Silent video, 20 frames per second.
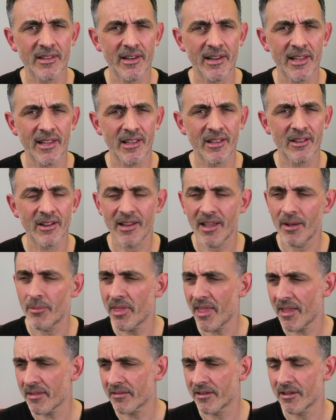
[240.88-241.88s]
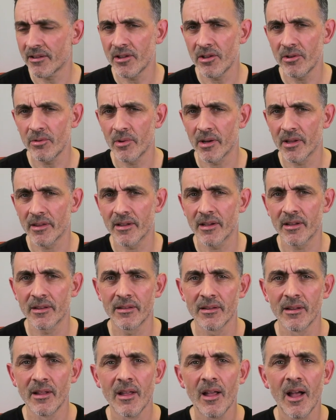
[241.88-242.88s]
doesn't it? You kind of go, well, that's the new one.
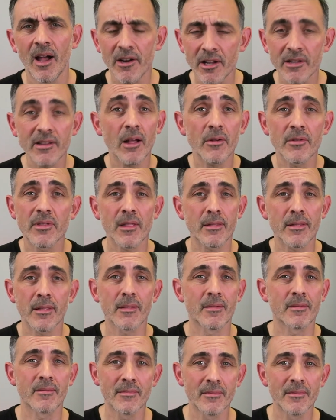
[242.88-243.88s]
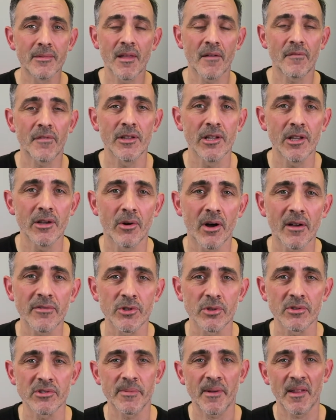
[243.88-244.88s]
And I know this is nothing new. I've
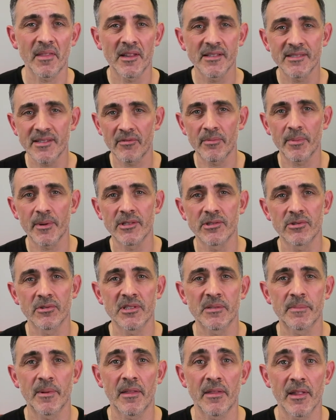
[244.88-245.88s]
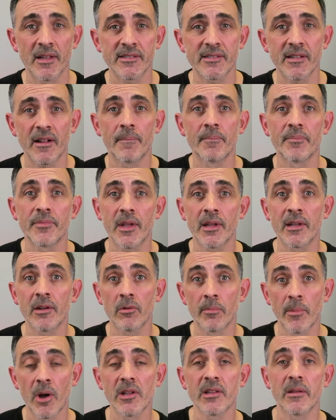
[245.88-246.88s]
talked about this. Everybody talks about this. And it
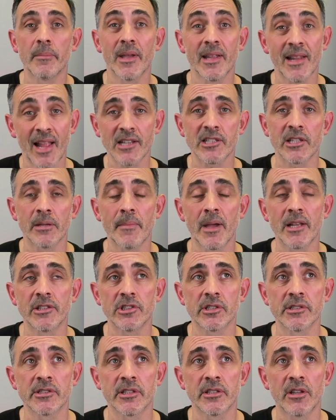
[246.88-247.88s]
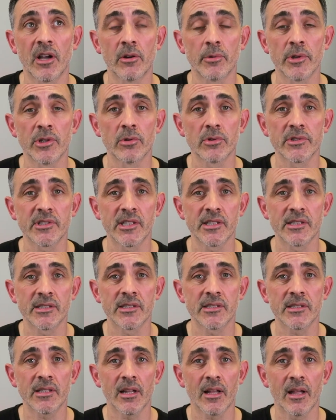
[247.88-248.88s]
reminded me, and actually mentions a Darwin
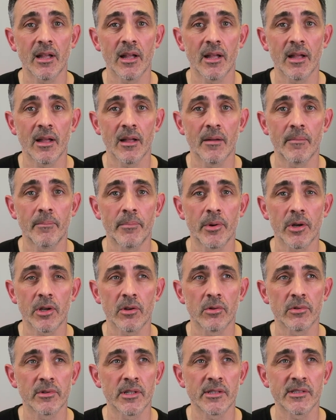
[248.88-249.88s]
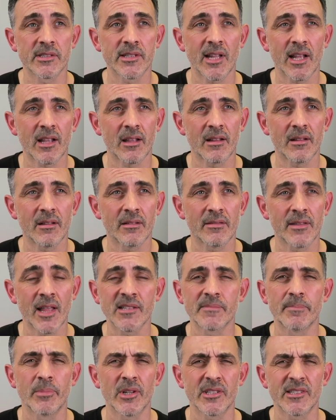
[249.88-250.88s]
Ortiz book called The
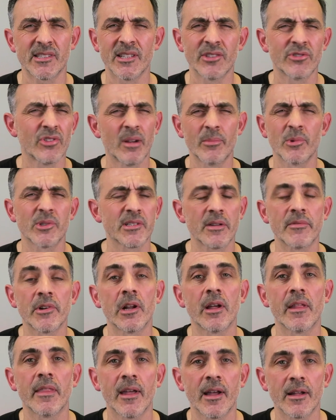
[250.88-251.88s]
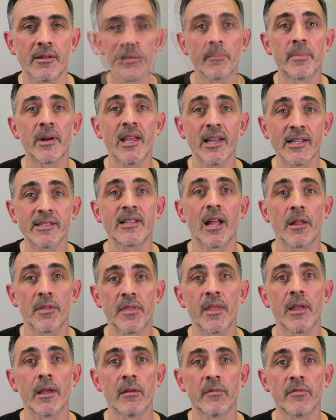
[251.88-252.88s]
Next Book Syndrome or something like that. But it is that
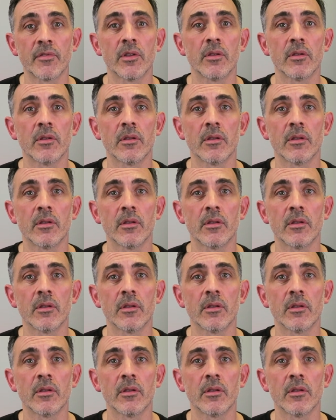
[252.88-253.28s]
thing of, you